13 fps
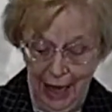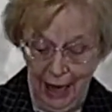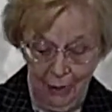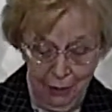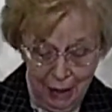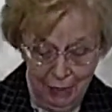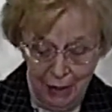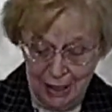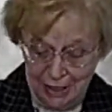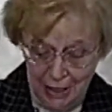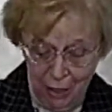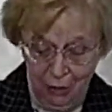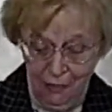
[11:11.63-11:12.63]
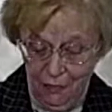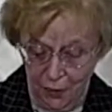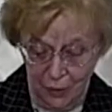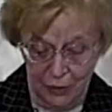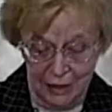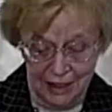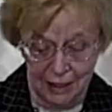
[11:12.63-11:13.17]
And we must know
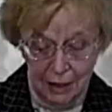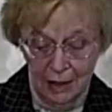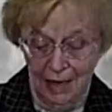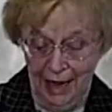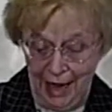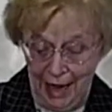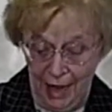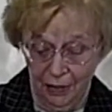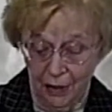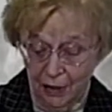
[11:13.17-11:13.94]
first and